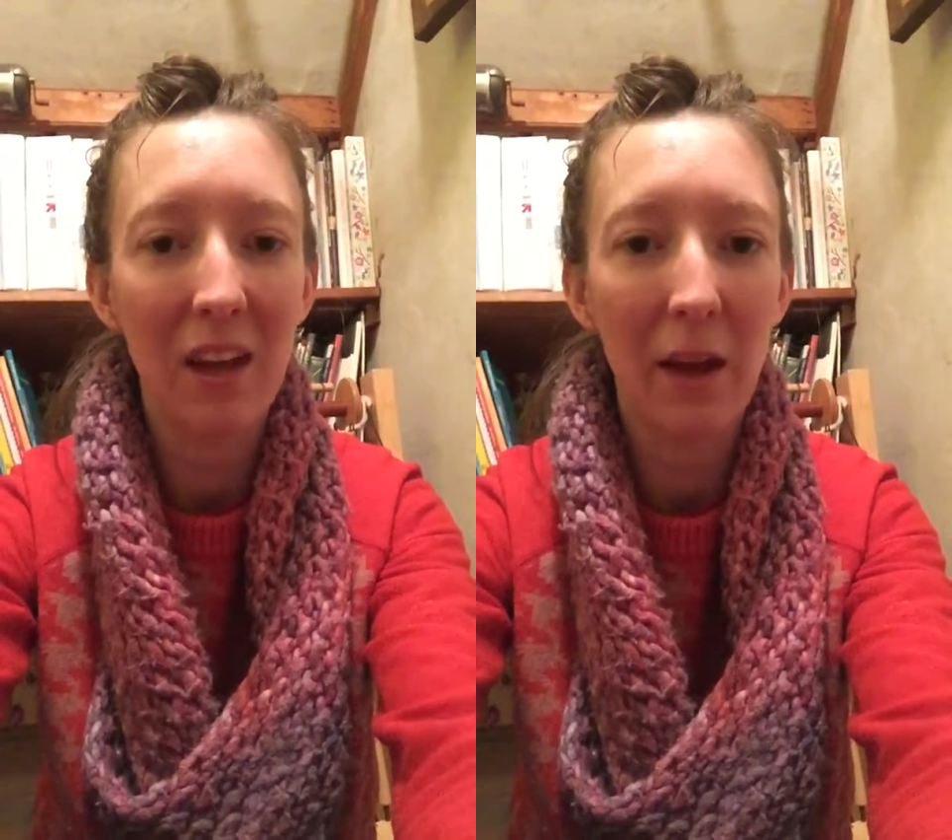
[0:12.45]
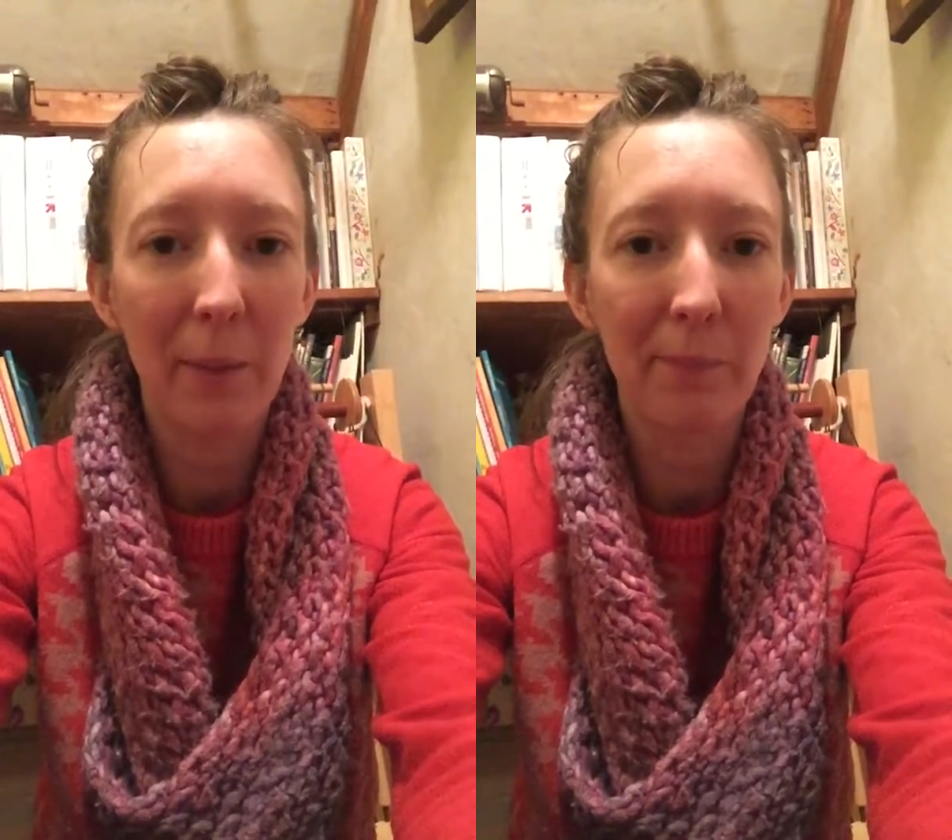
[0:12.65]

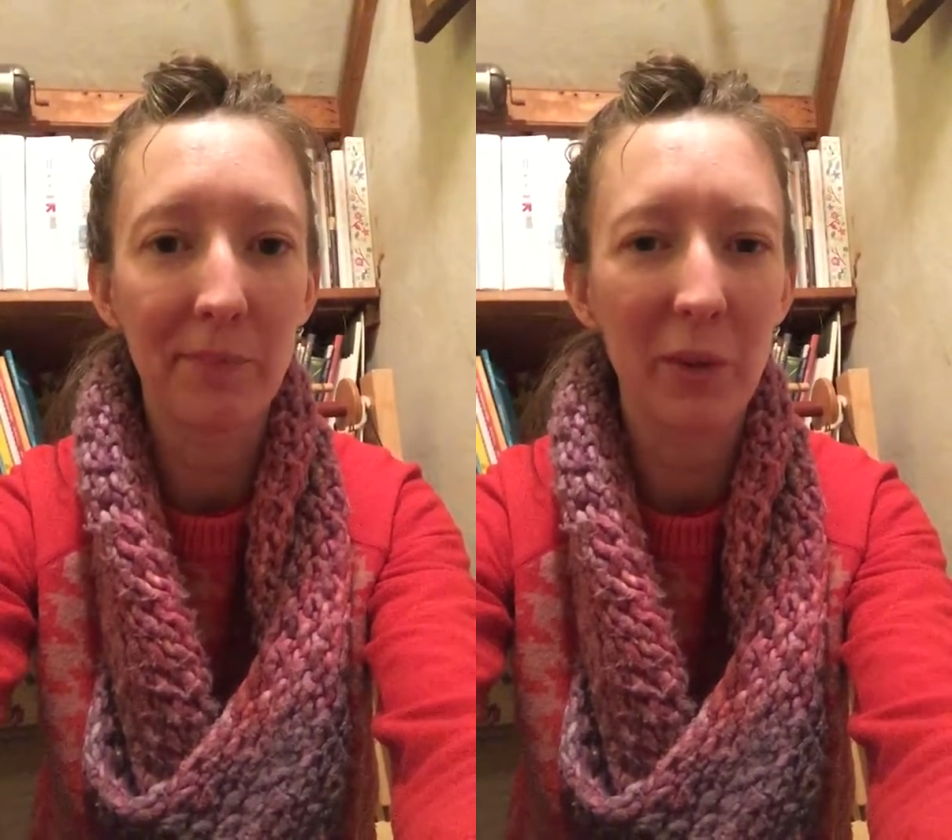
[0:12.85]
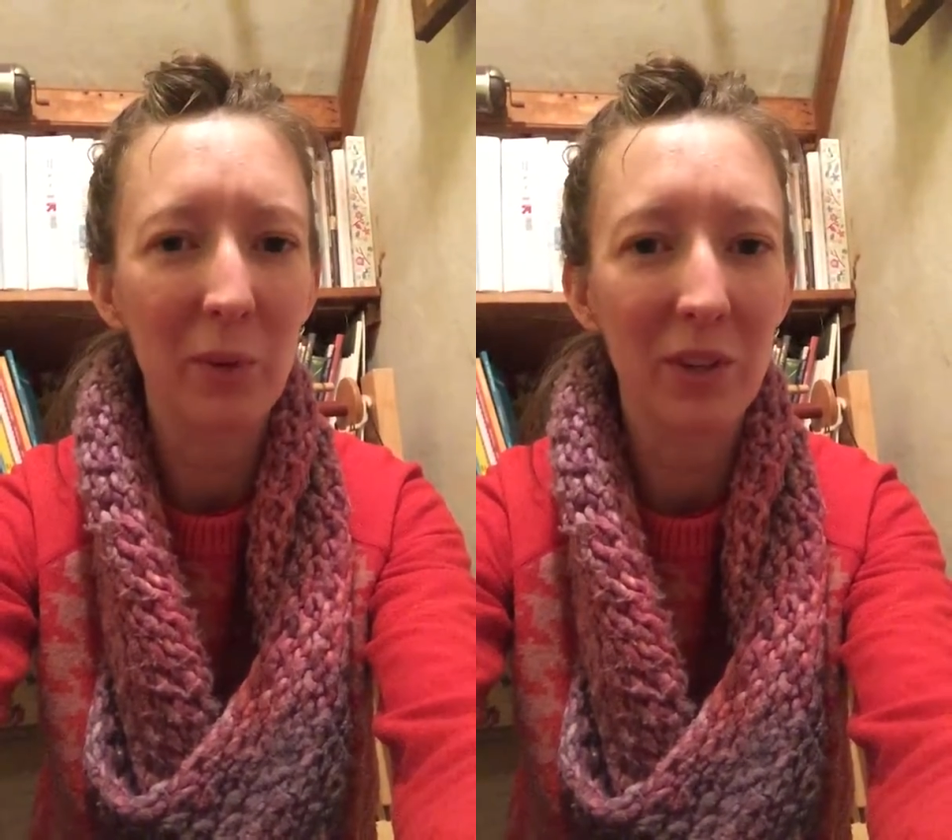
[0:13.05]

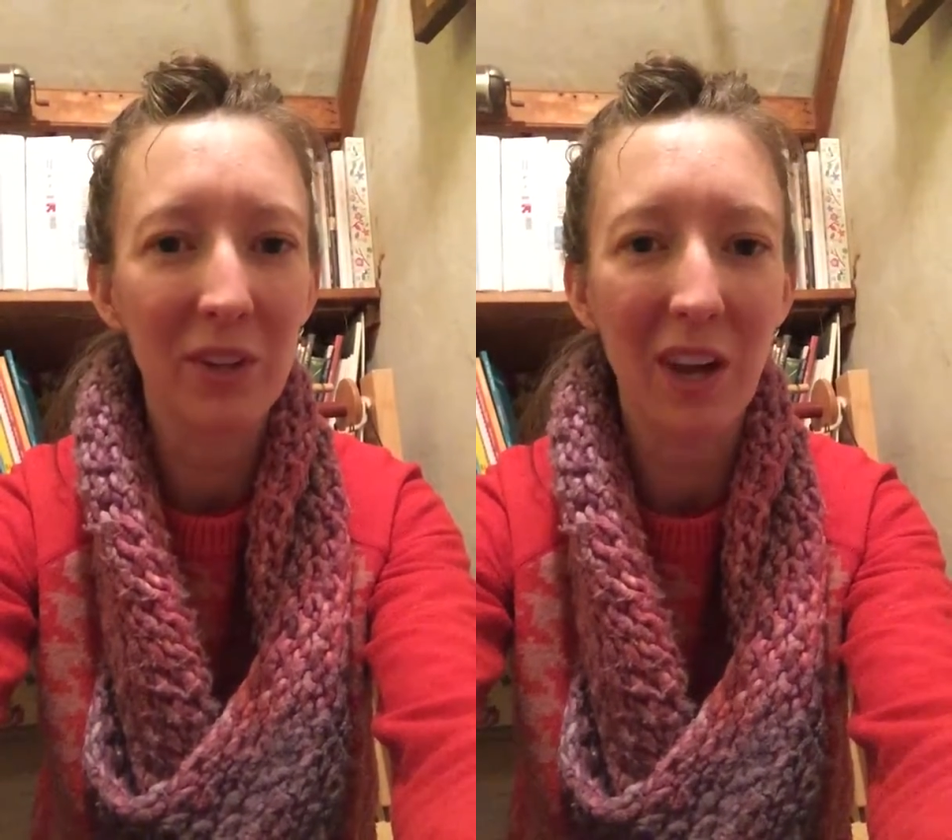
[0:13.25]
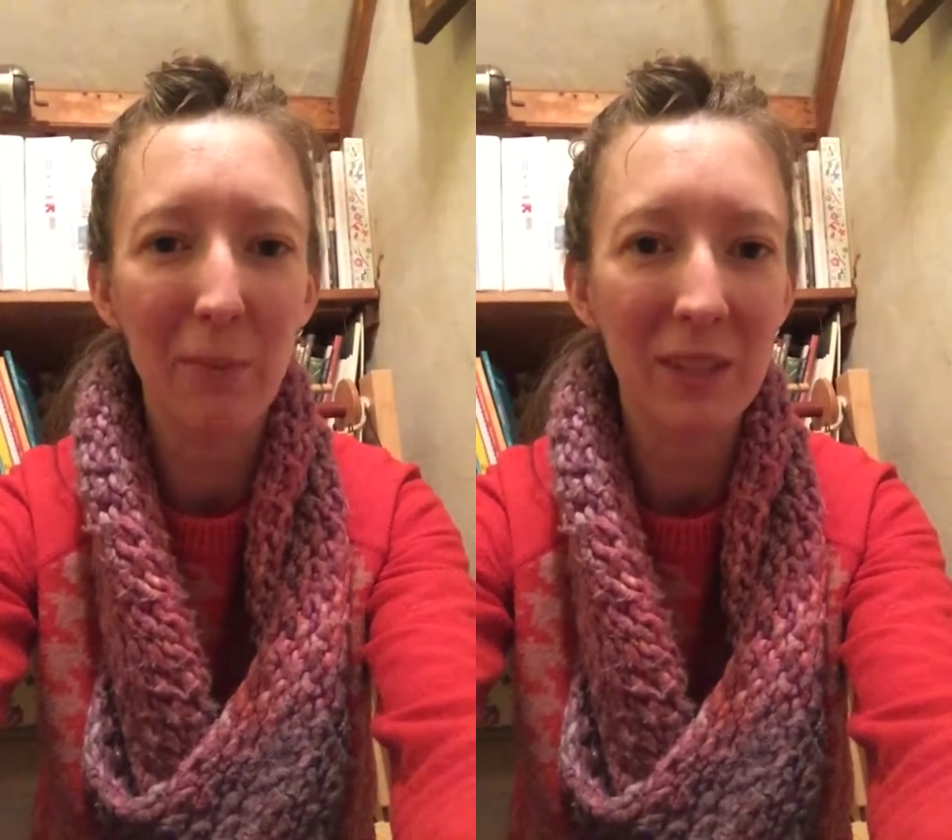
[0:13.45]
that we're
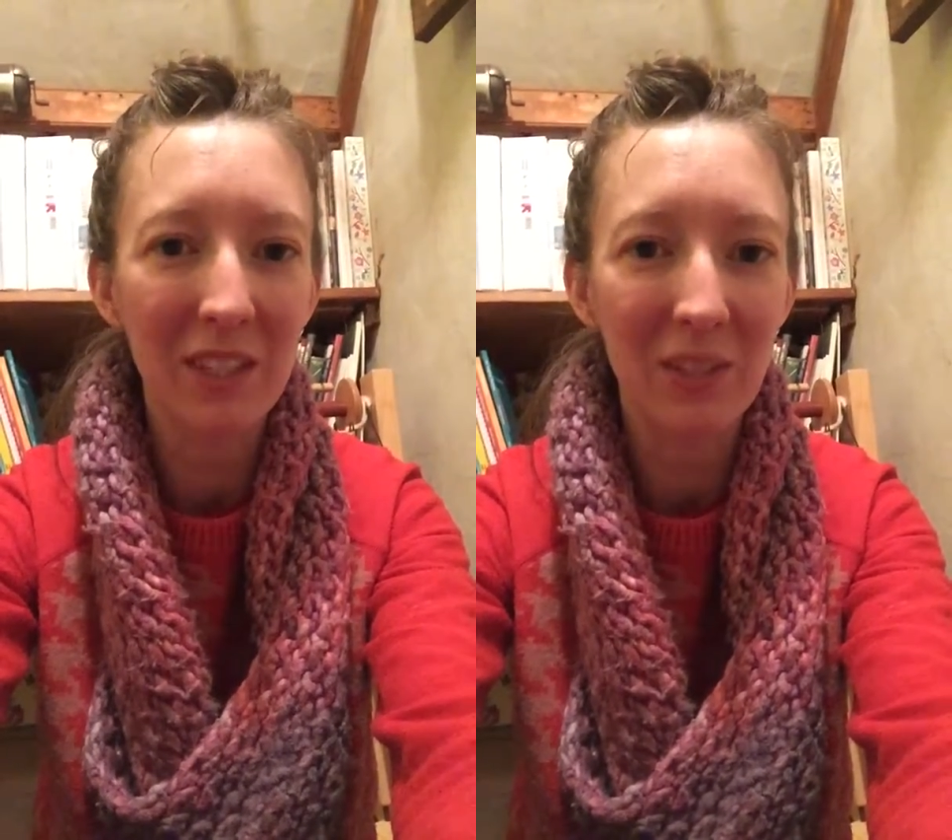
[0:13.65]
commonly